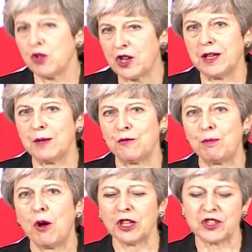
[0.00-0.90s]
more time
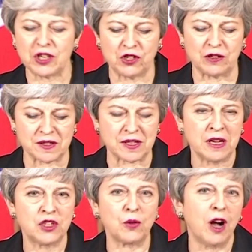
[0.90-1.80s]
for politicians
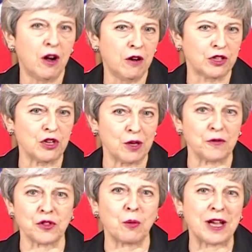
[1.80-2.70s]
to argue
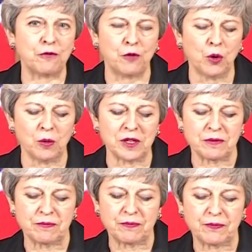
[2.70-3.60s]
over the way forward.